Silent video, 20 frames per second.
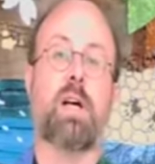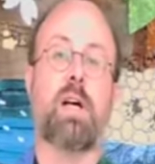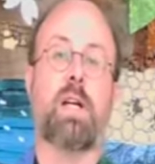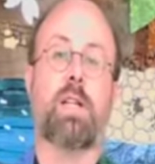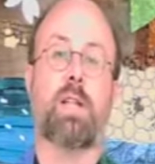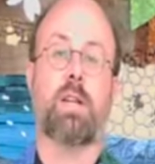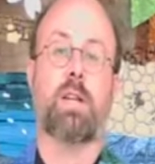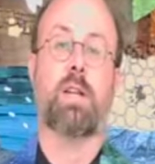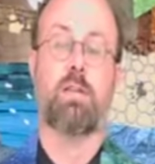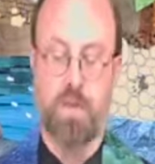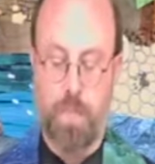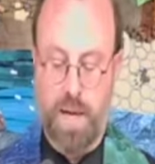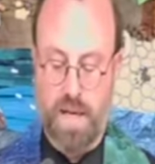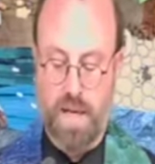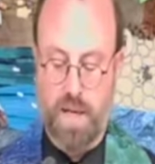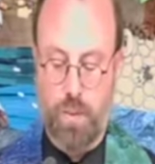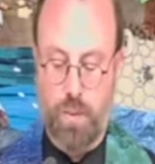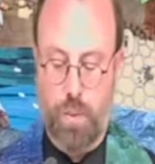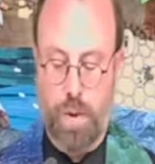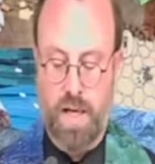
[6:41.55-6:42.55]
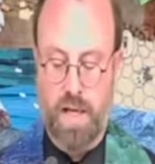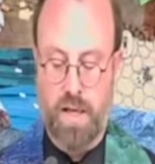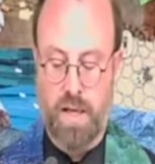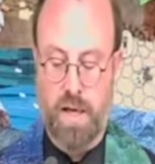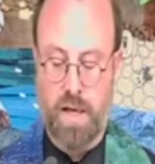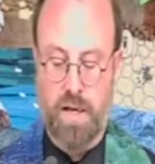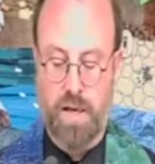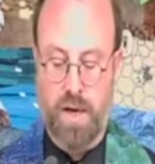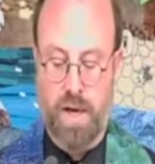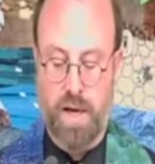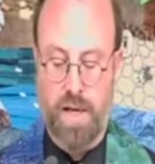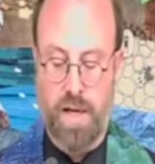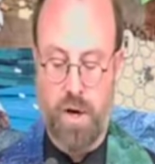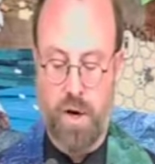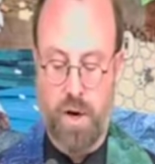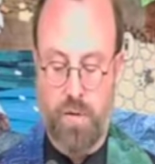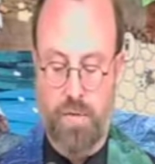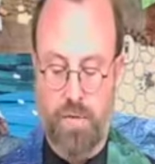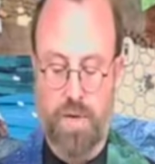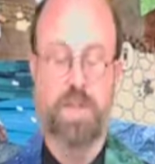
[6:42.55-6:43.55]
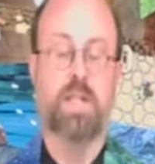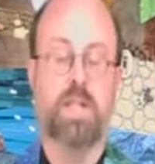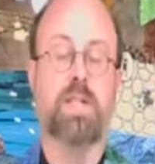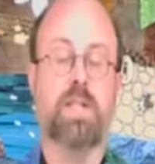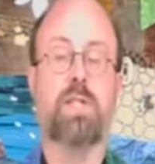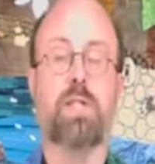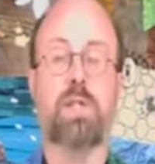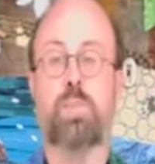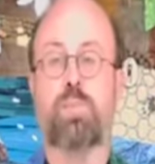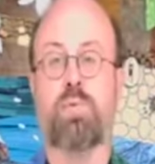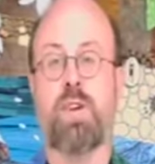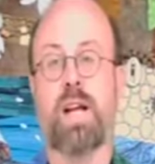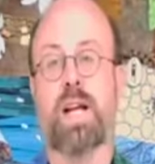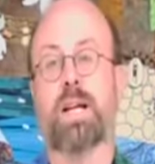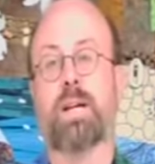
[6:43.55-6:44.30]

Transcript: that Rebecca Wheeler and I offered this spring.